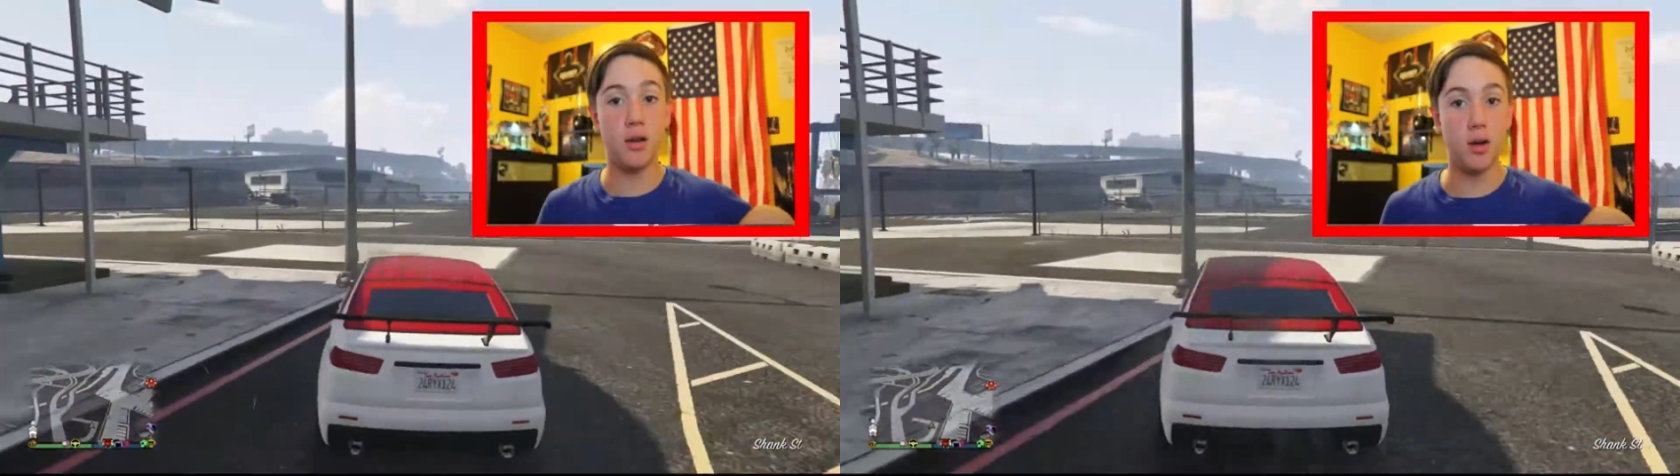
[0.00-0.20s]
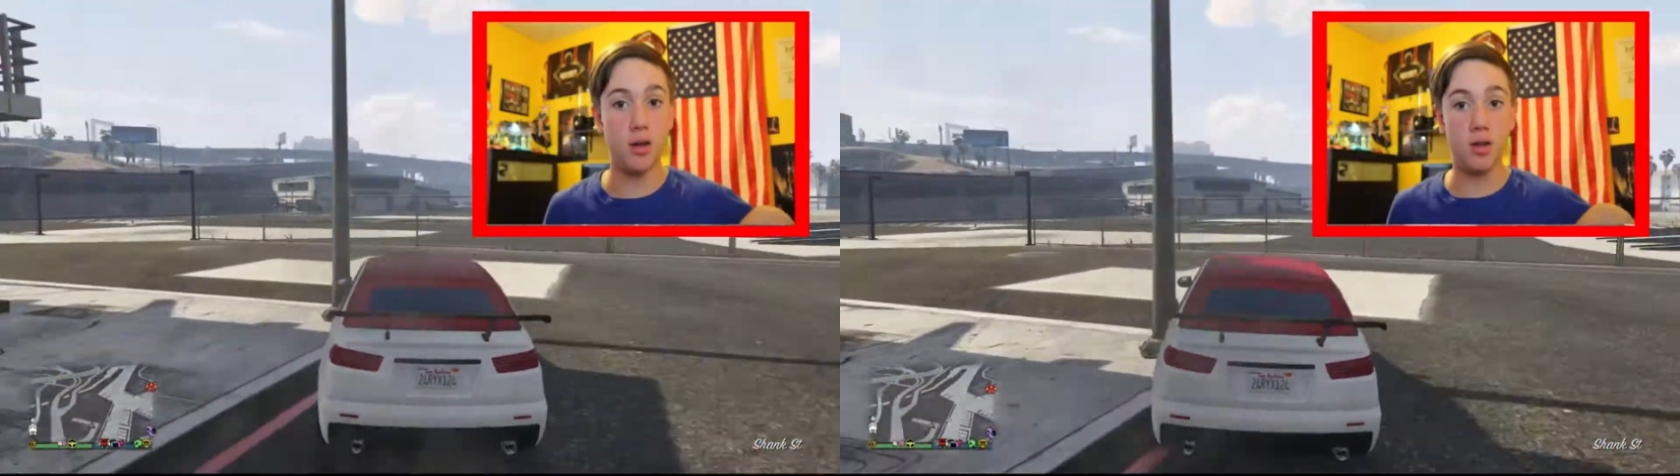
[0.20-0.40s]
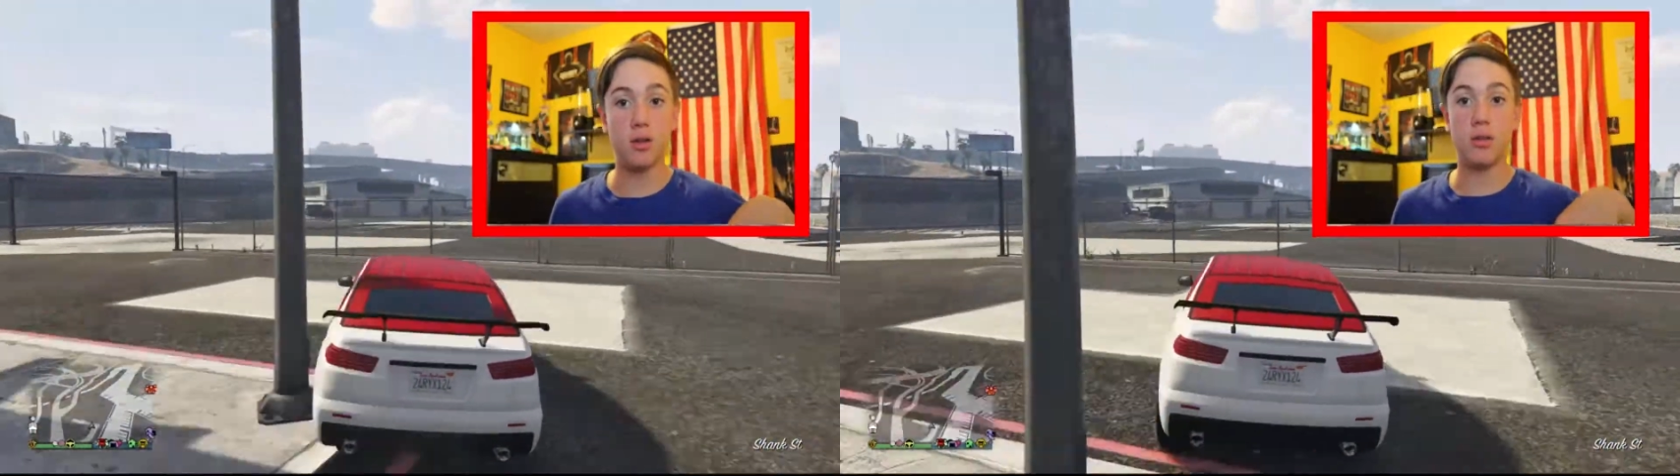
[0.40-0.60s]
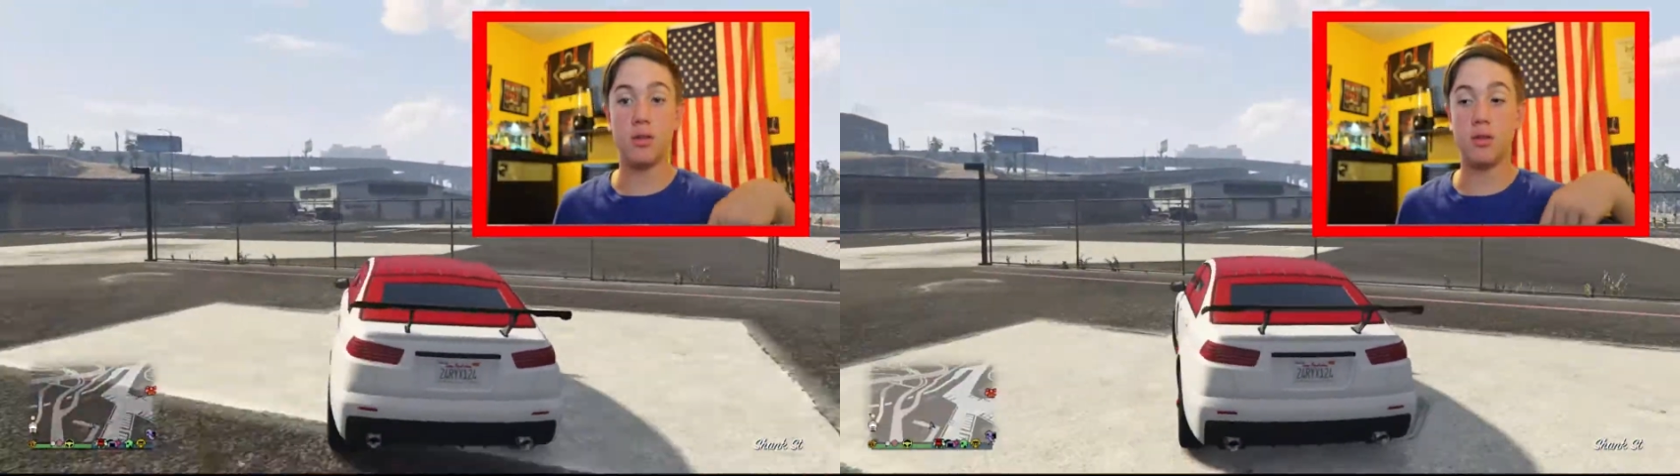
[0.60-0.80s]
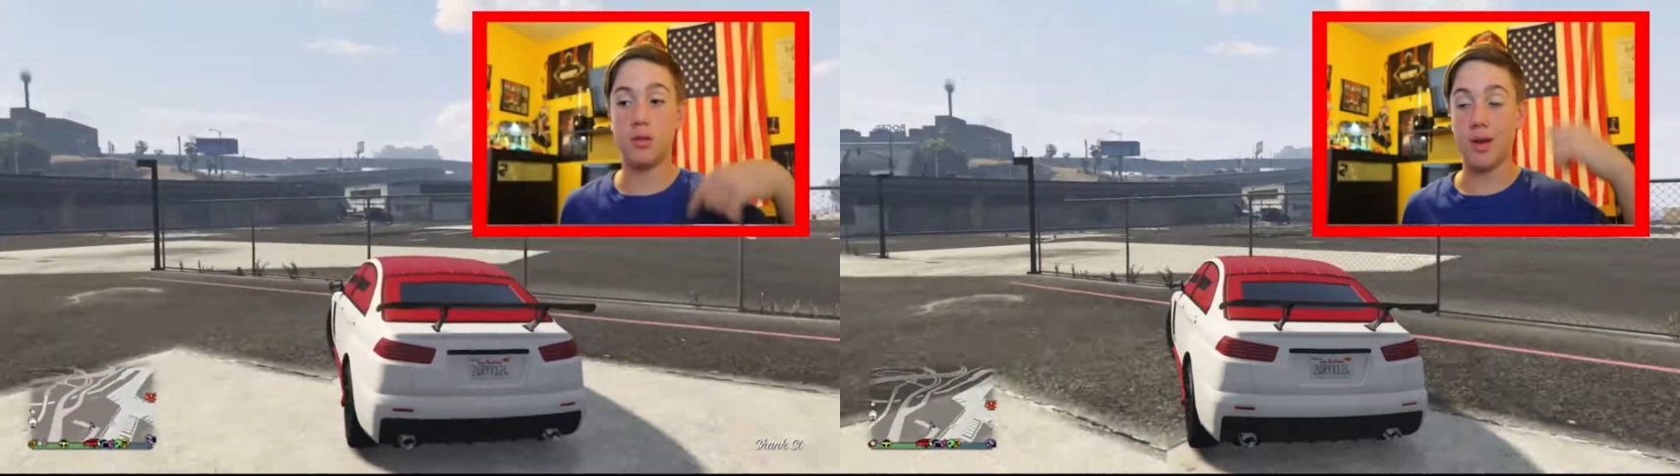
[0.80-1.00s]
99,
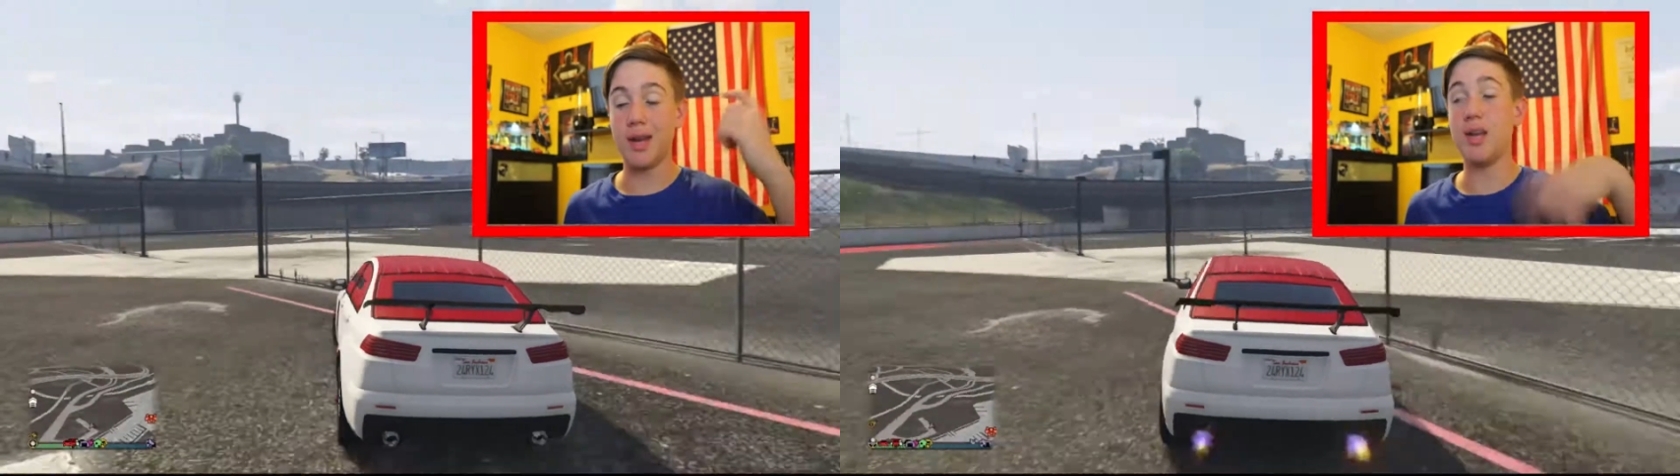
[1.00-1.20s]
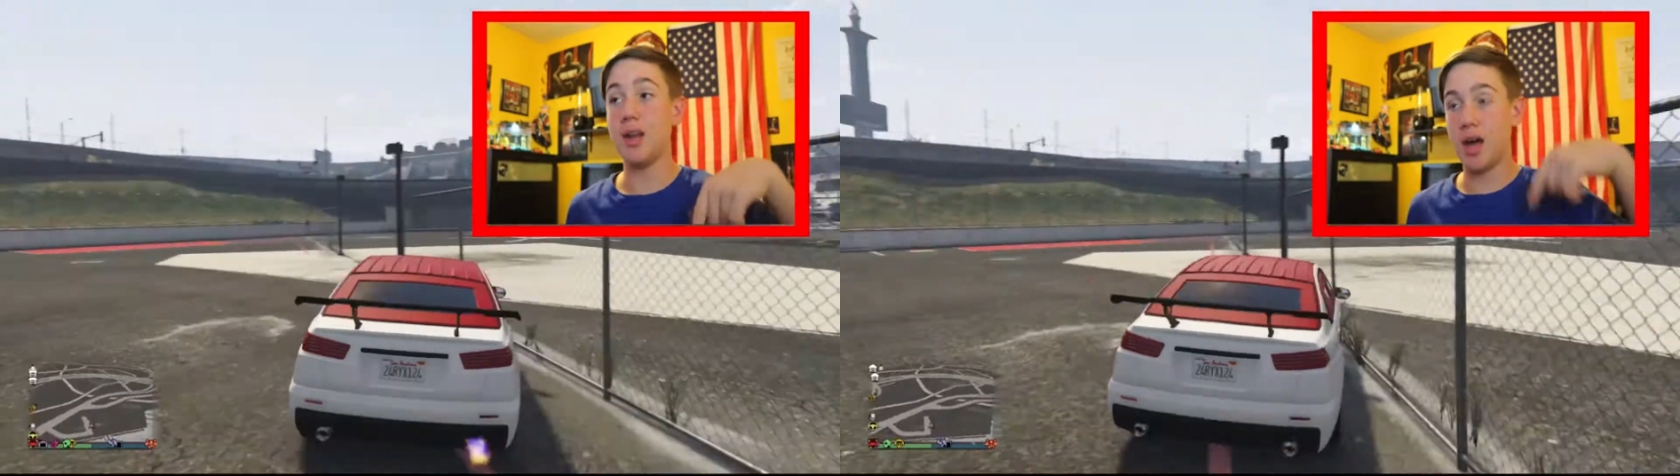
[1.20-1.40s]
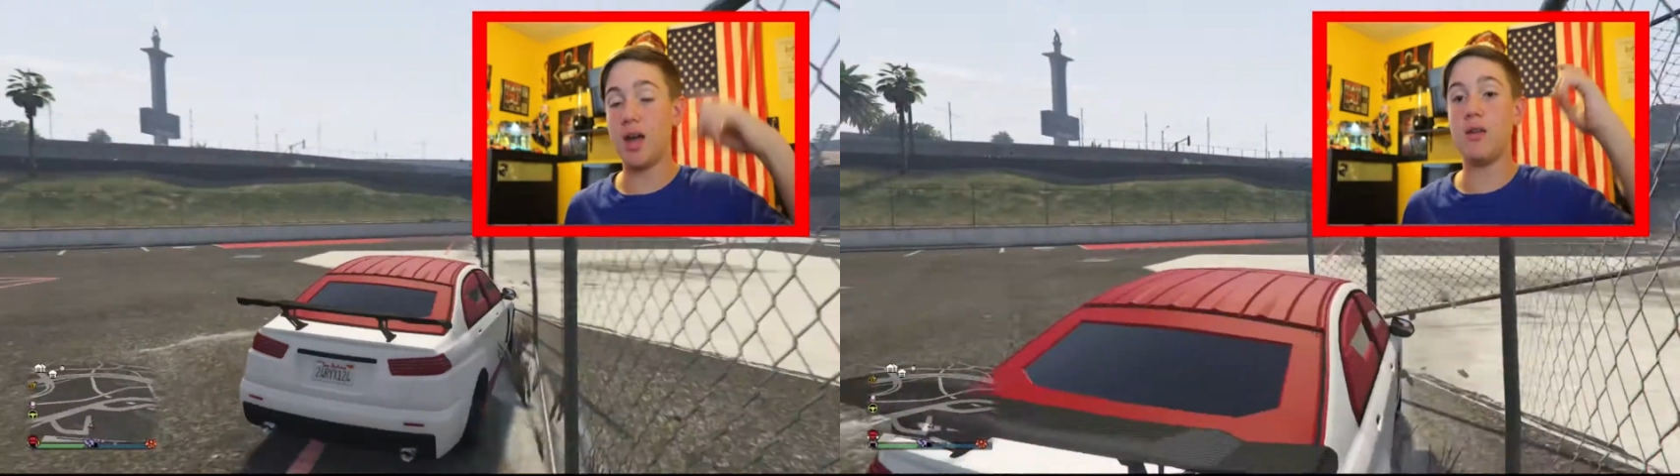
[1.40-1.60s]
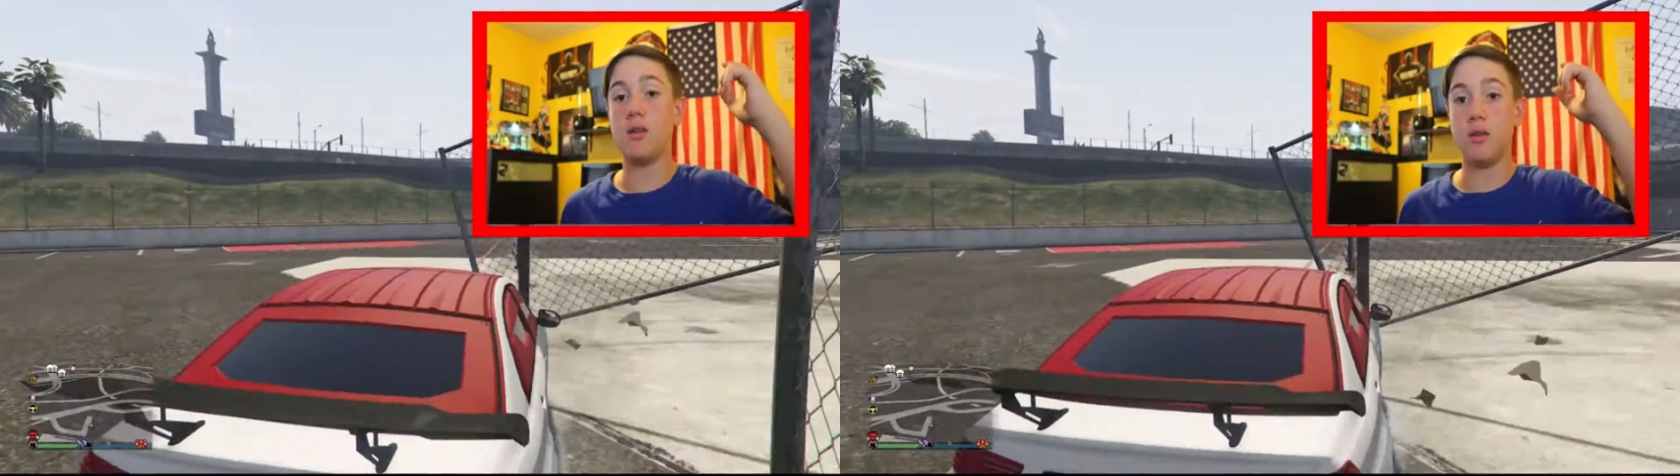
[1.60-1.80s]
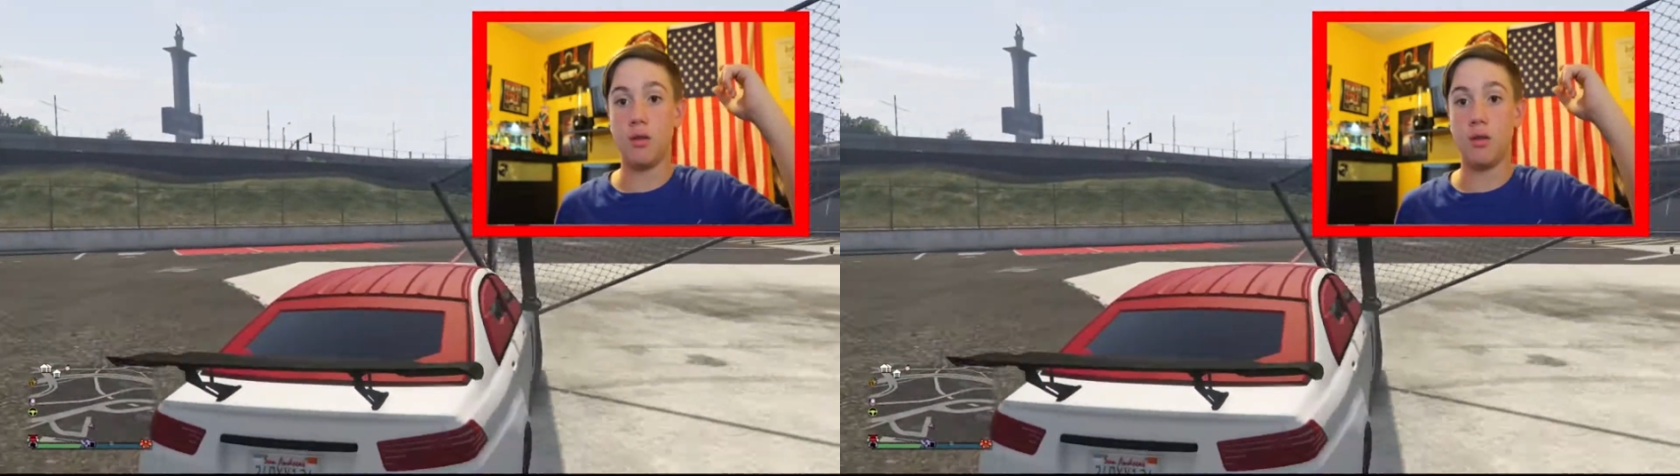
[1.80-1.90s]
99